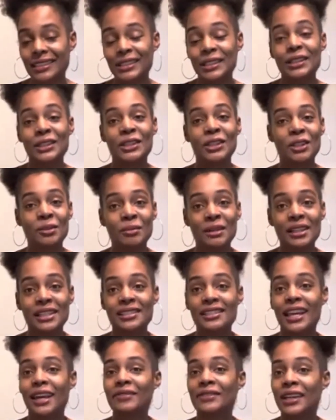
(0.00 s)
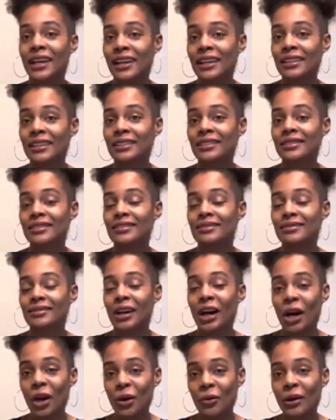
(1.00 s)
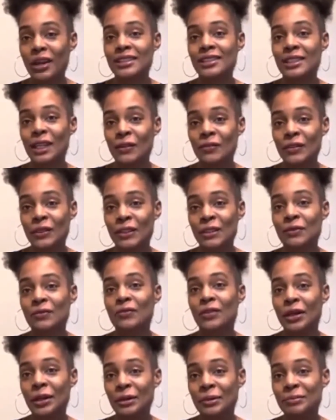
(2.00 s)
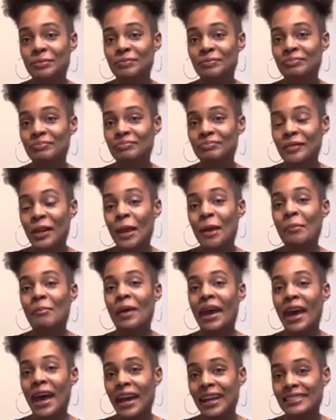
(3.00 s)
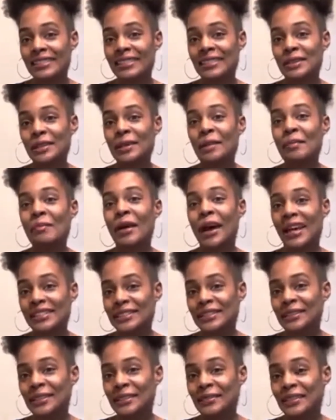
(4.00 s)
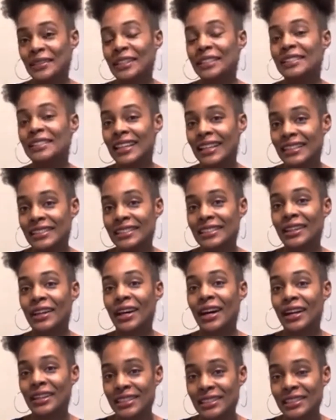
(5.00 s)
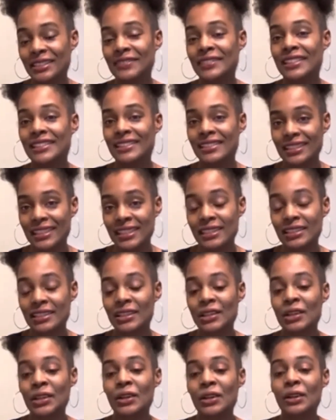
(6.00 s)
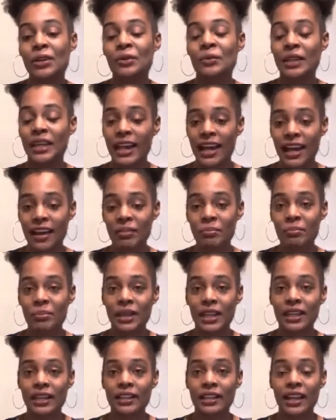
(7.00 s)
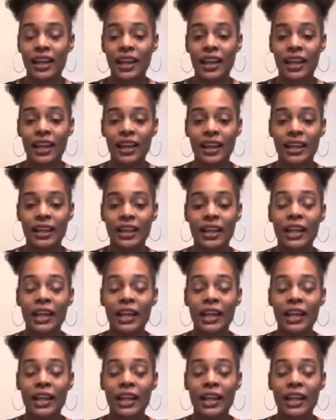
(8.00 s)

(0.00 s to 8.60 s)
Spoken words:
Humans have not always suffered from massive, intense cognitive dissonance. We have been a